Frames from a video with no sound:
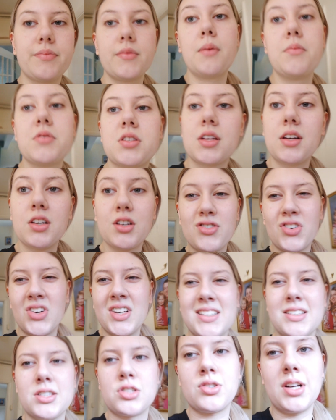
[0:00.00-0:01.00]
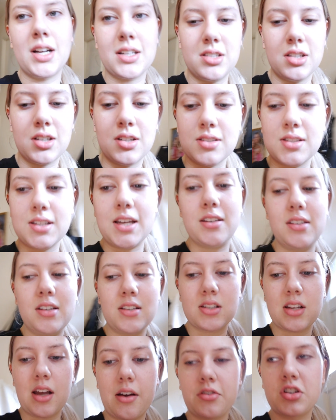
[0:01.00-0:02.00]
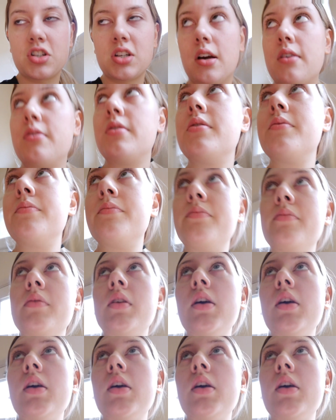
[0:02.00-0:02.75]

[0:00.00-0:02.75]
I'm just gonna try and distract her because Ed needs to have a shower.